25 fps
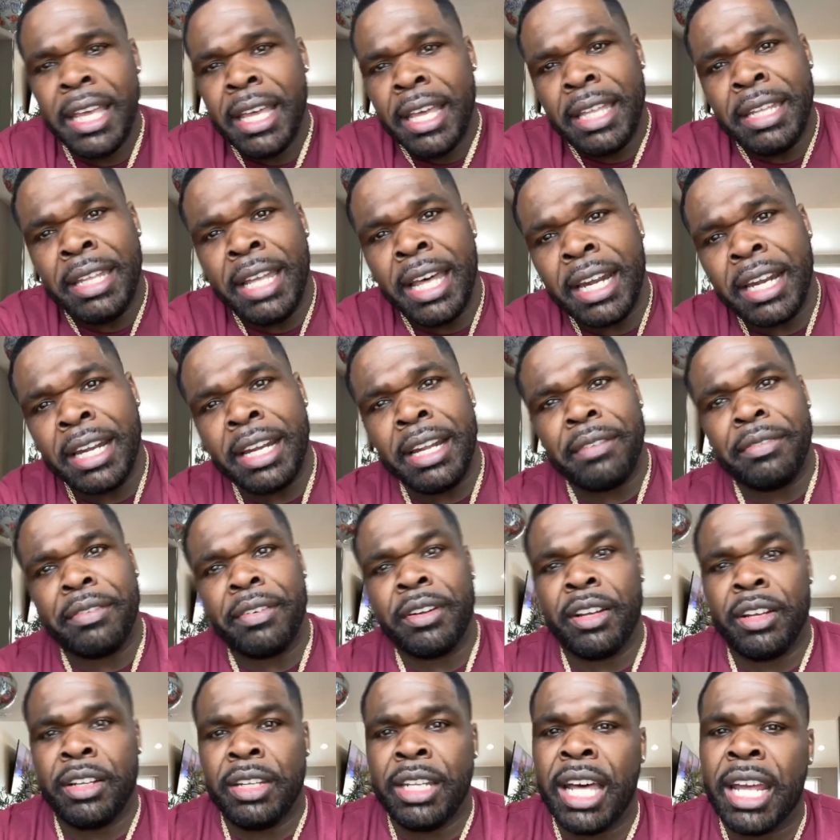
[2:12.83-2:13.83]
not enough
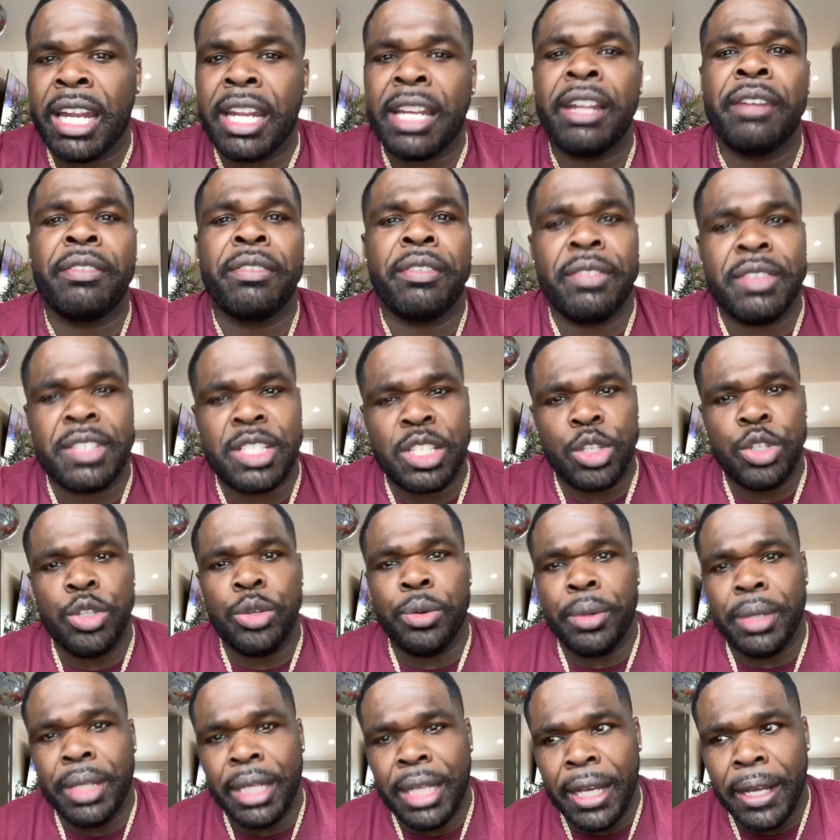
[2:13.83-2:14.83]
of us are
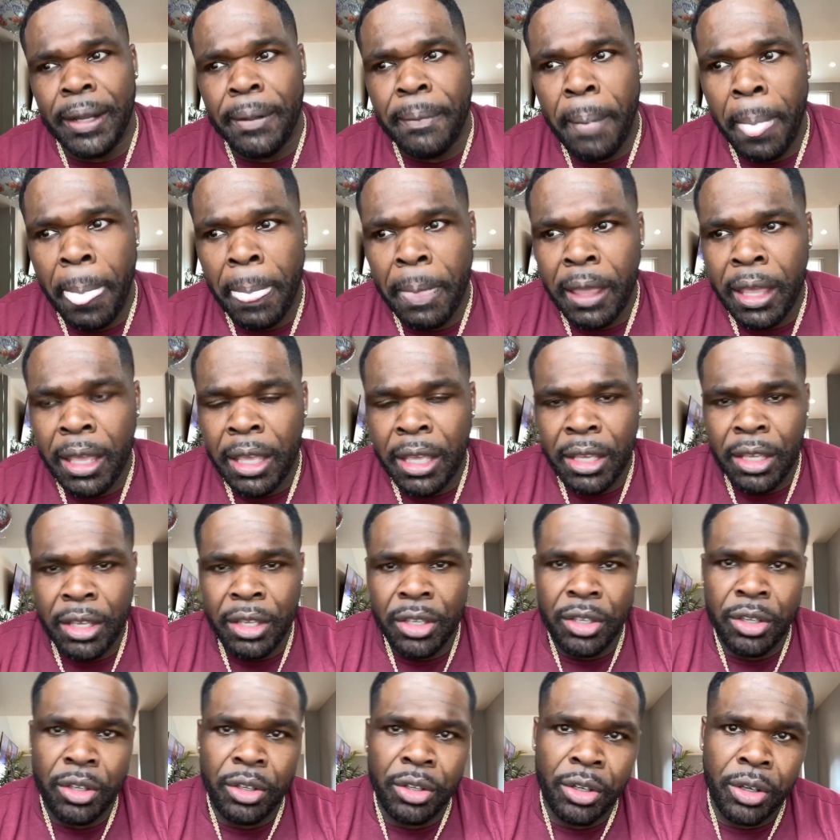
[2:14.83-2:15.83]
doing that.
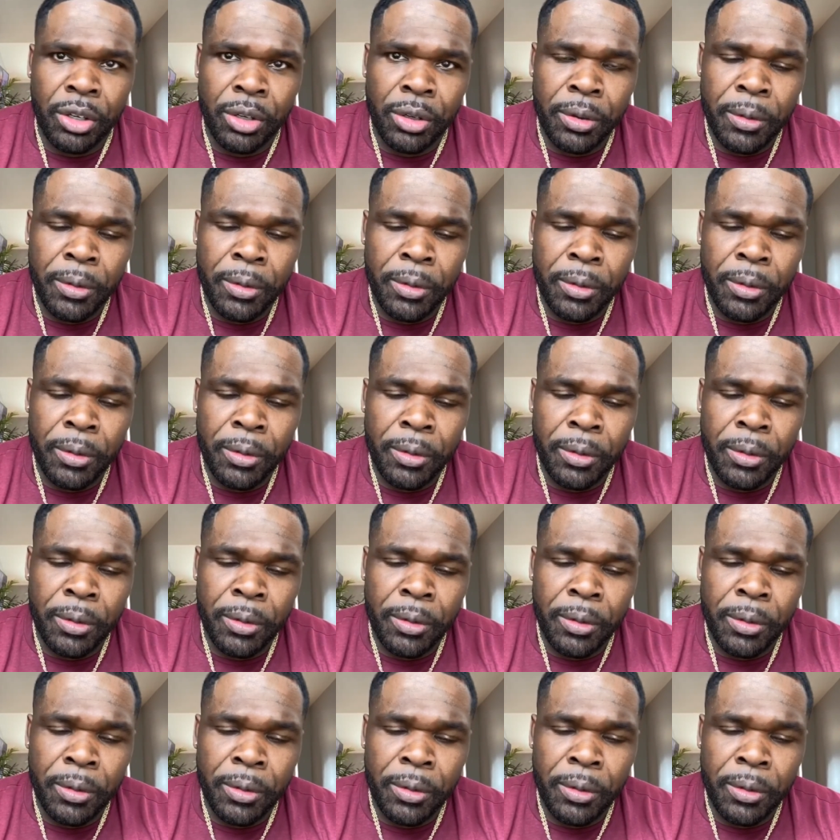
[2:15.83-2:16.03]
You know,